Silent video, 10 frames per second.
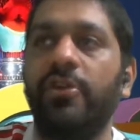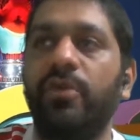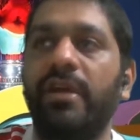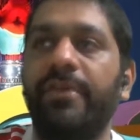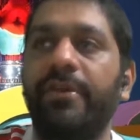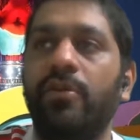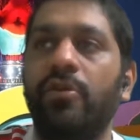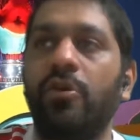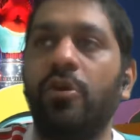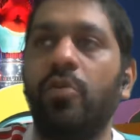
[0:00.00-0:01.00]
Do let me know.
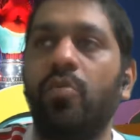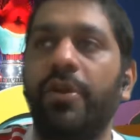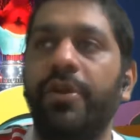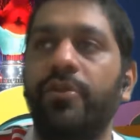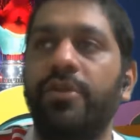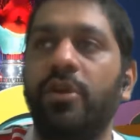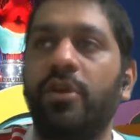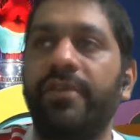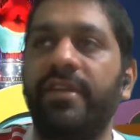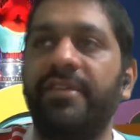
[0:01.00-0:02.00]
What do you think
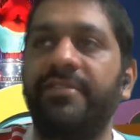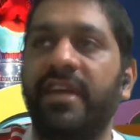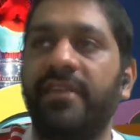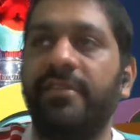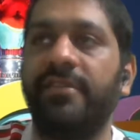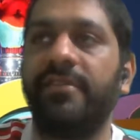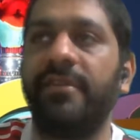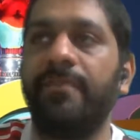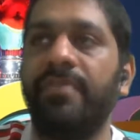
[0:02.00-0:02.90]
of England's chances?